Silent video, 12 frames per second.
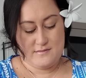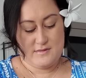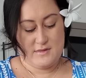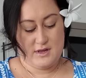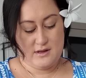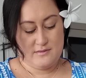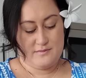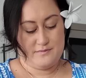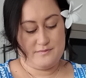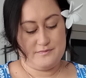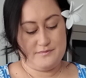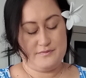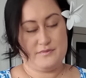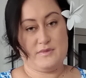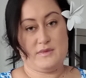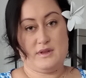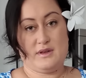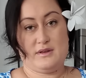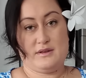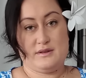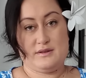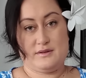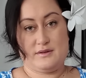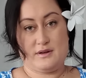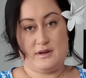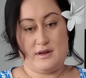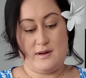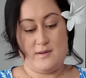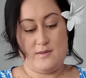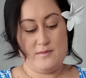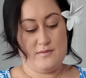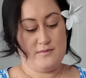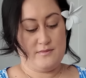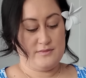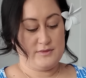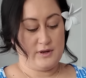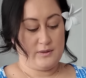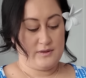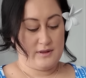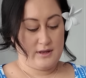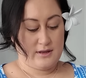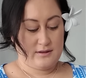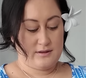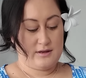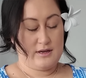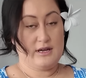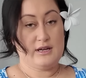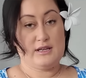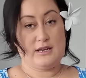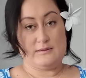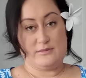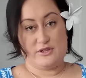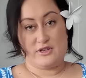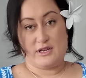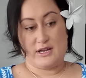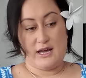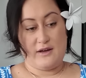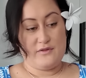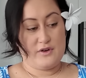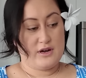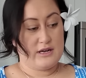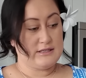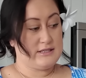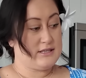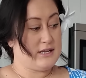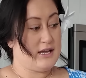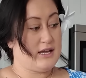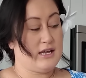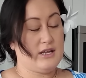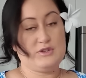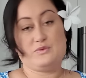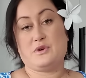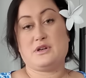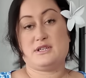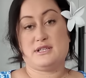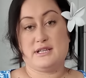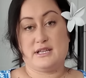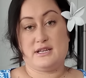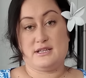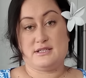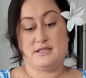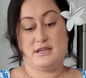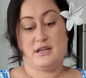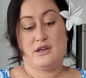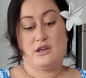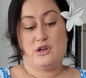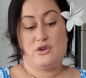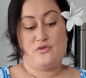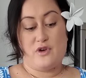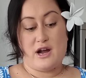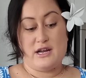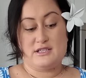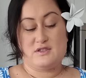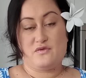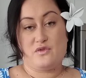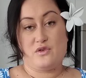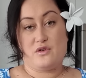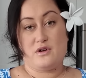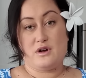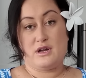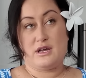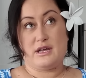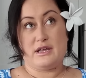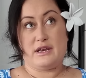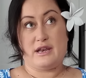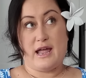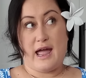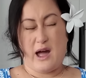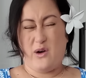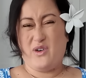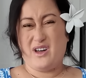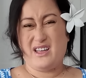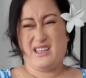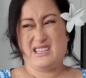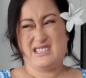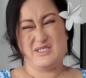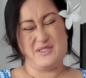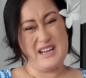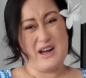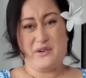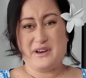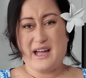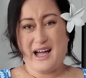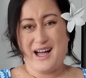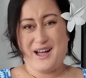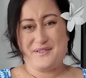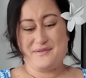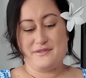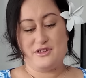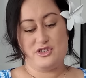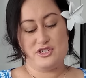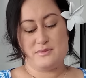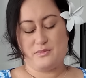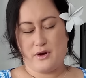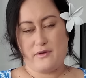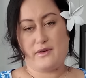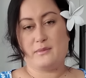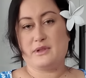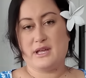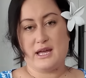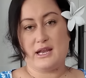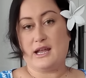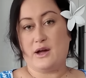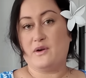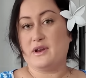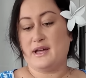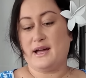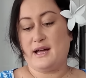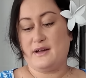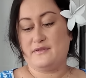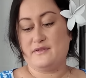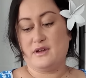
Yeah. Put our dough in there. Now I'm just going to cover it and we're going to let it rise for an hour to an hour and a half, usually preferably an hour and a half.